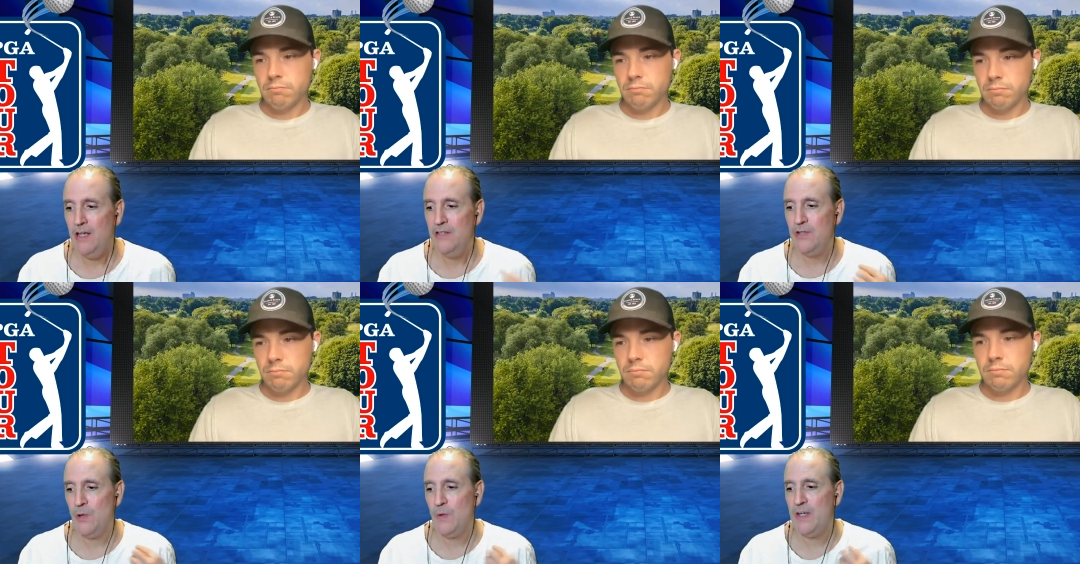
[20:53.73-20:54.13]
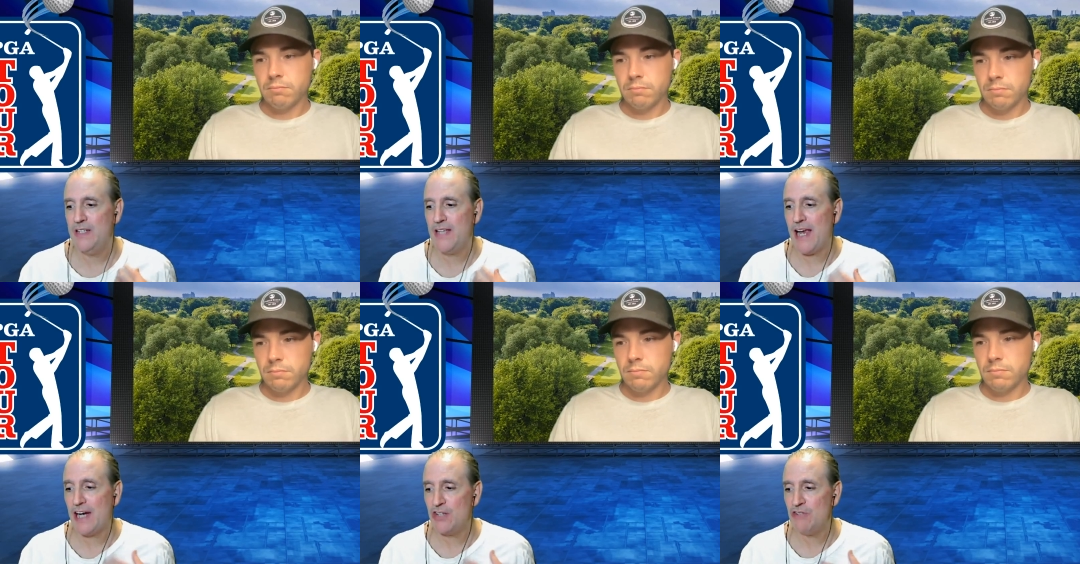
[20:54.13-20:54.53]
Speaker 1: So
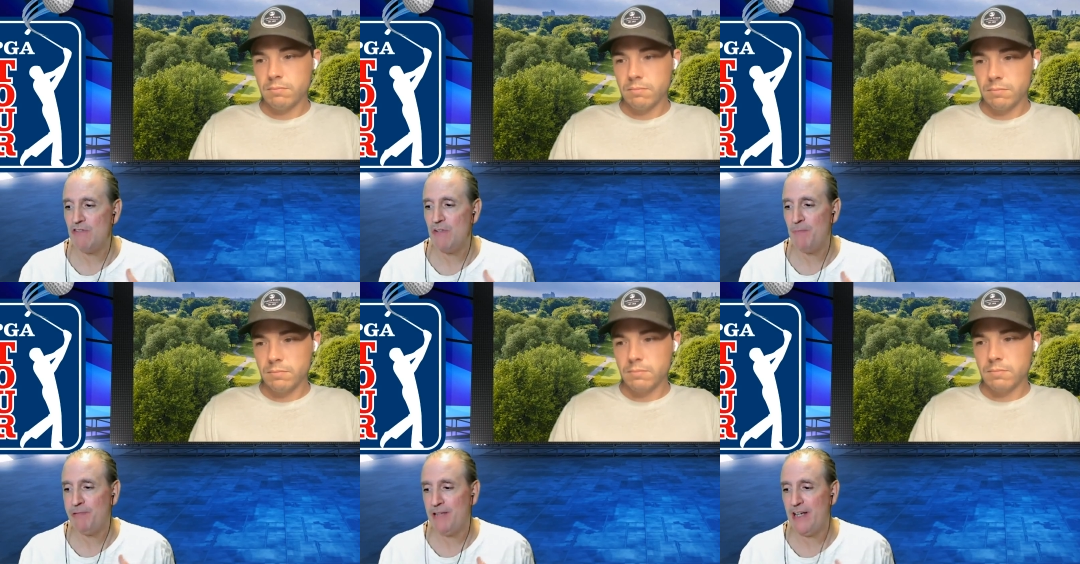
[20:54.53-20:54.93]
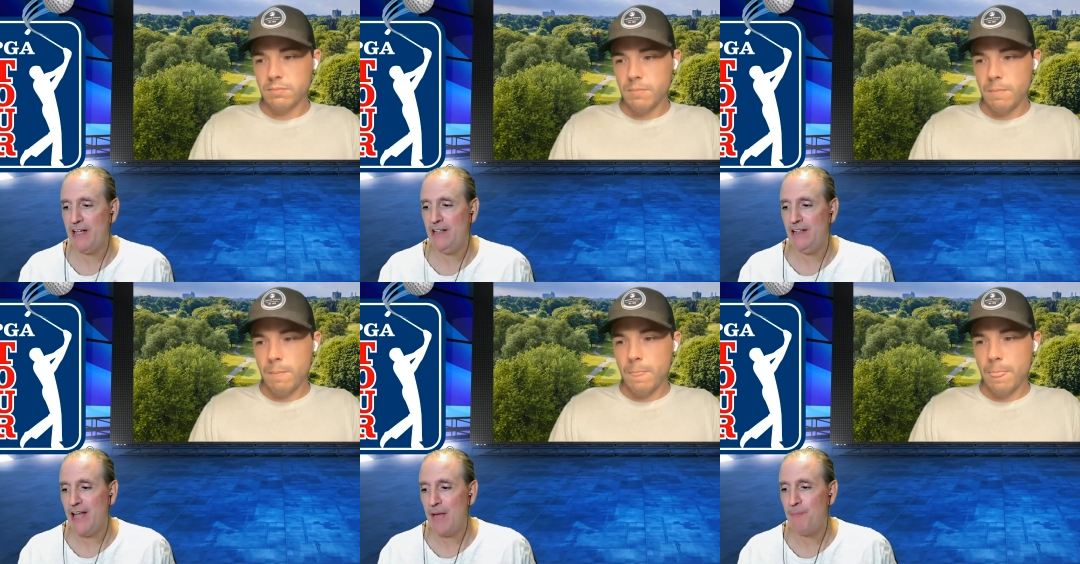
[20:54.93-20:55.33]
he's actually
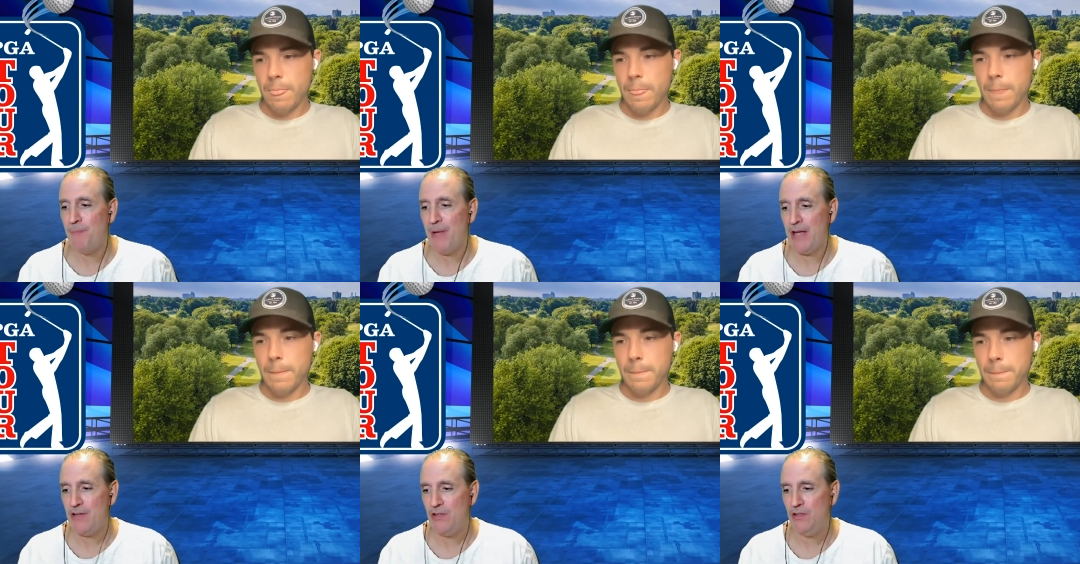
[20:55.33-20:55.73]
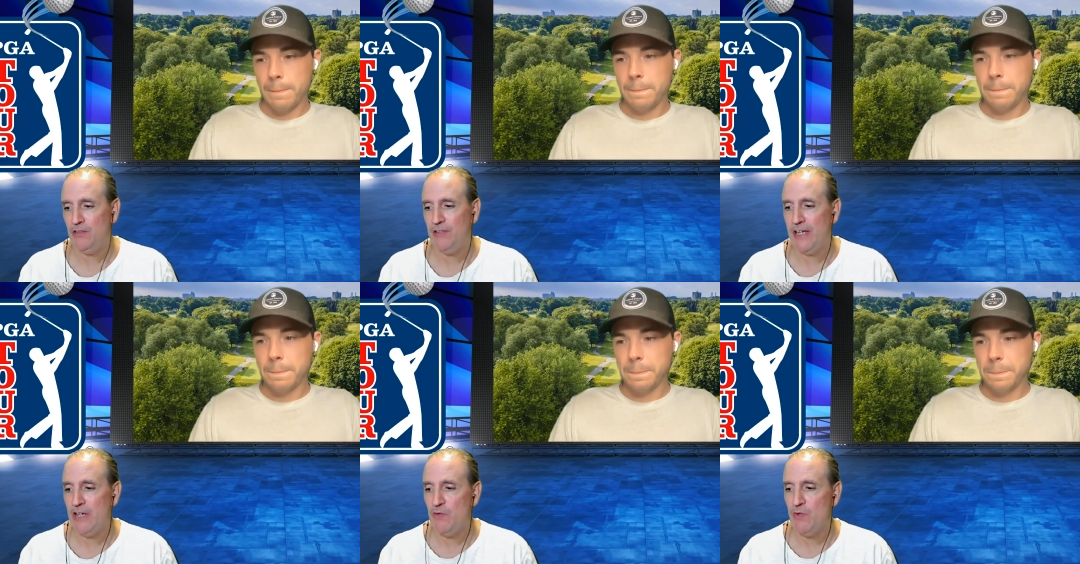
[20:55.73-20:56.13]
played a lot better
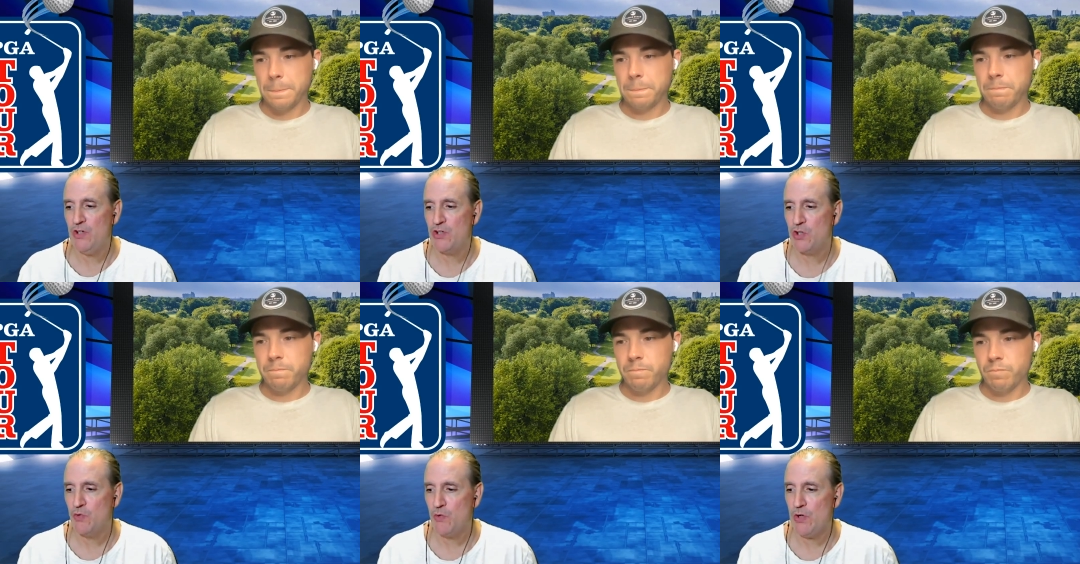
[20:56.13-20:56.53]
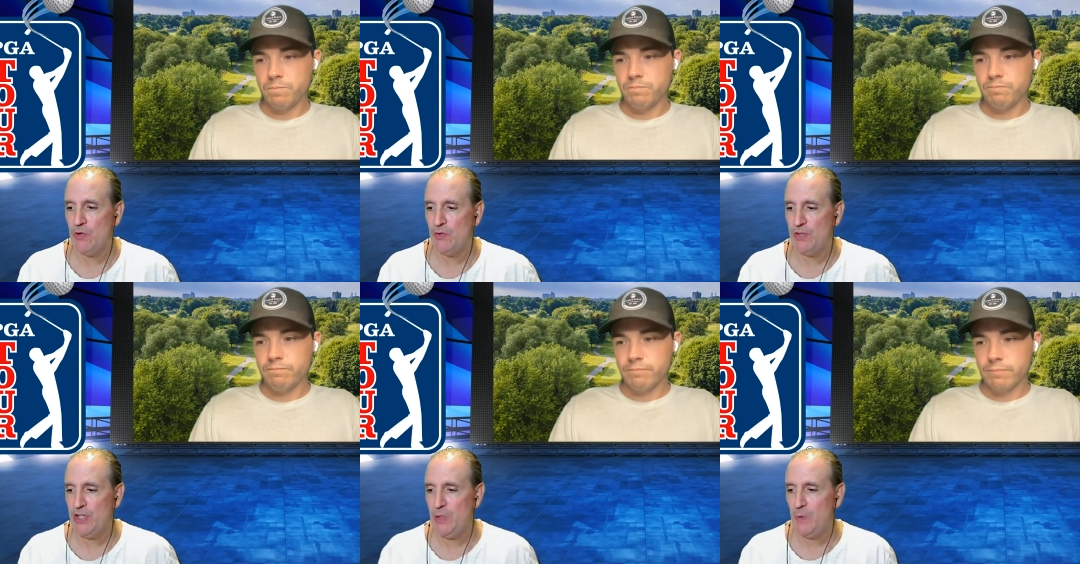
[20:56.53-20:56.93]
later in his career
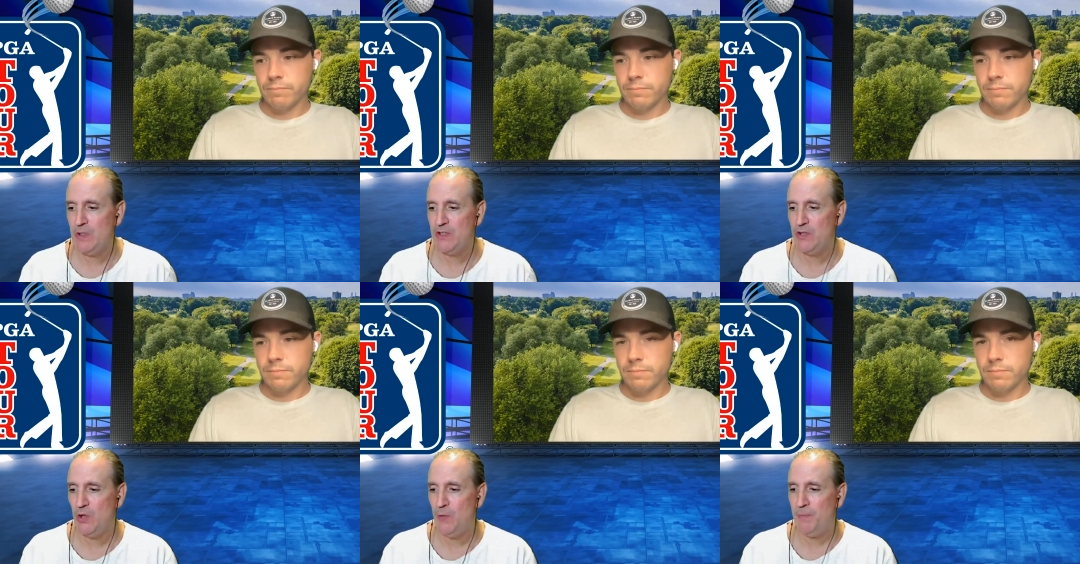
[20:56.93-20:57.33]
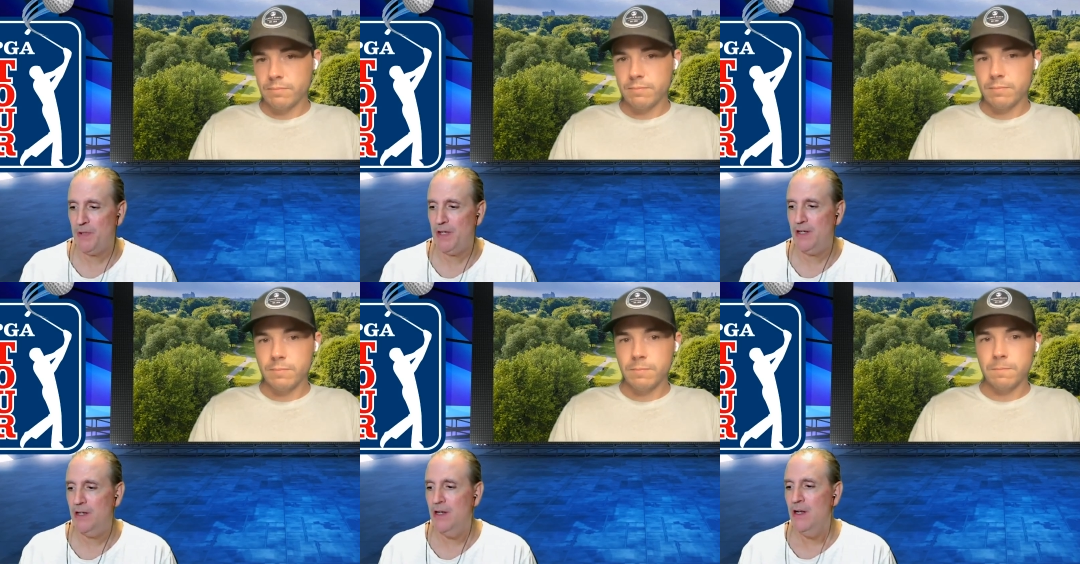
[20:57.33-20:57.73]
at the U.S.
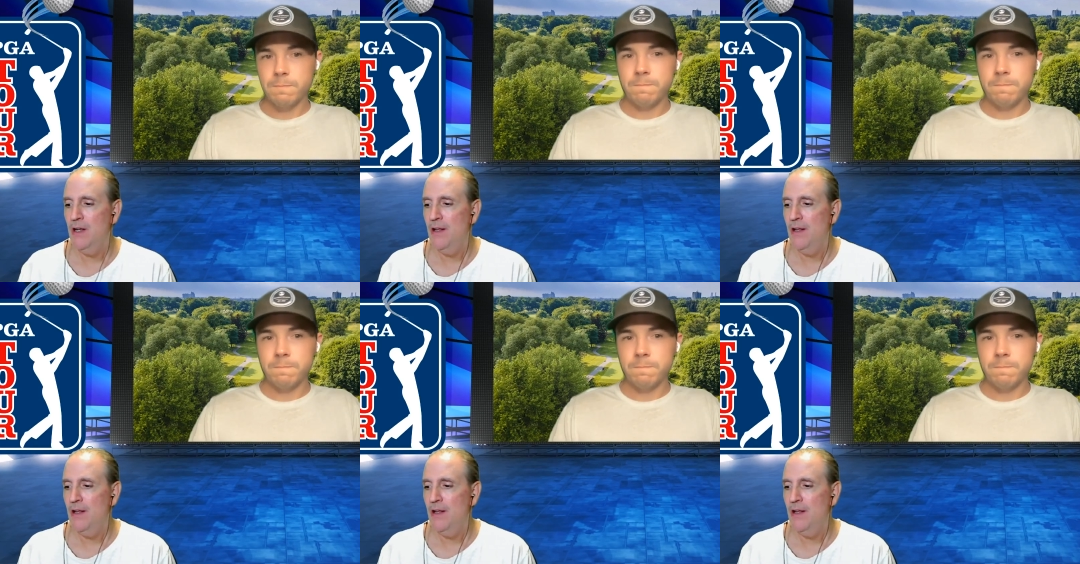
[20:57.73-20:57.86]
Open.